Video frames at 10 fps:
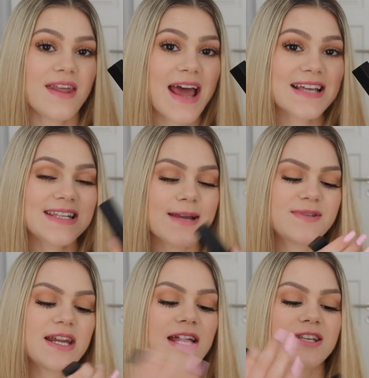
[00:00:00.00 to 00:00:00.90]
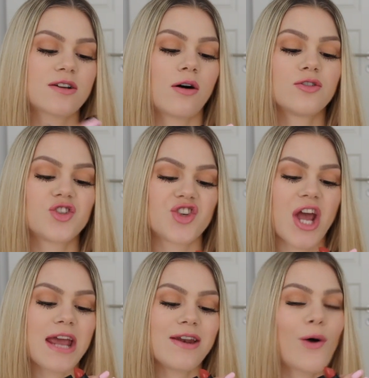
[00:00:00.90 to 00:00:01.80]
The next lipstick is called
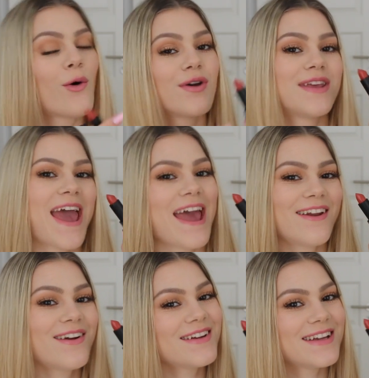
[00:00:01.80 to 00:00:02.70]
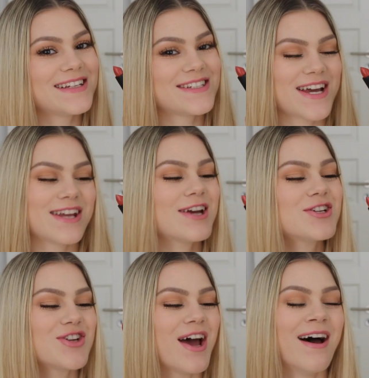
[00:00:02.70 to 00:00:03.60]
Jane, or Jane in
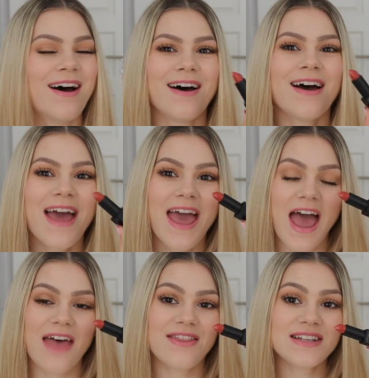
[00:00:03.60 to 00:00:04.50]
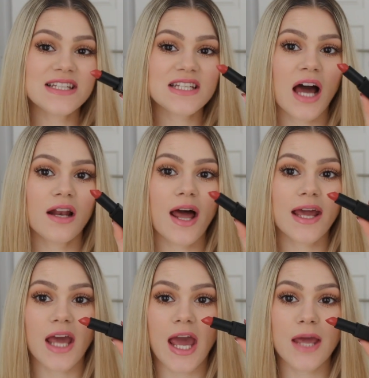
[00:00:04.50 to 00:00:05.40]
Danish, and this is kind
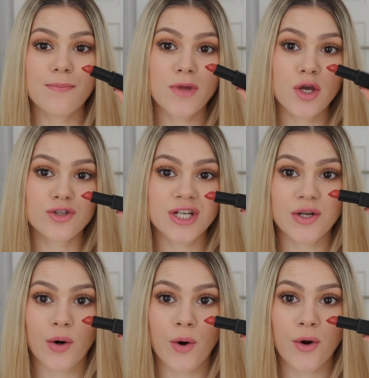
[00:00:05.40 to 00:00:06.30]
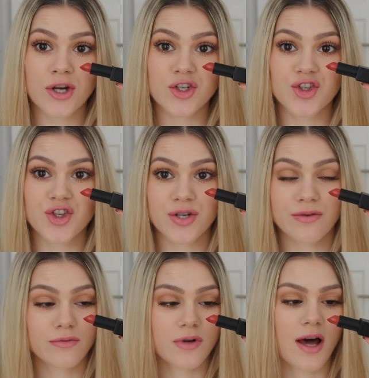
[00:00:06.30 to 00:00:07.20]
of like a muted orange
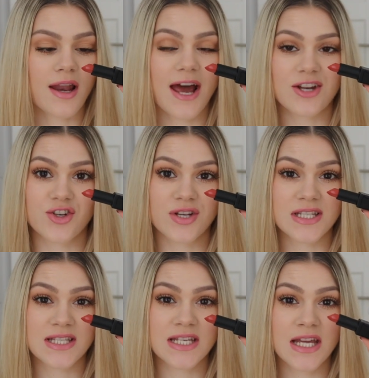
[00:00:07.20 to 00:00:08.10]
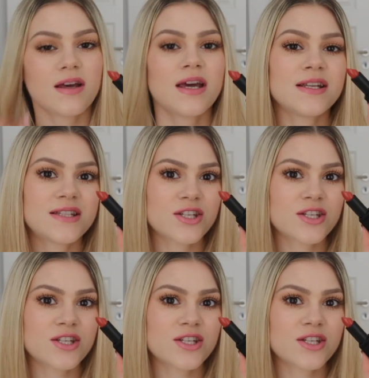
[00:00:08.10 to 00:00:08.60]
color, as you can see. It is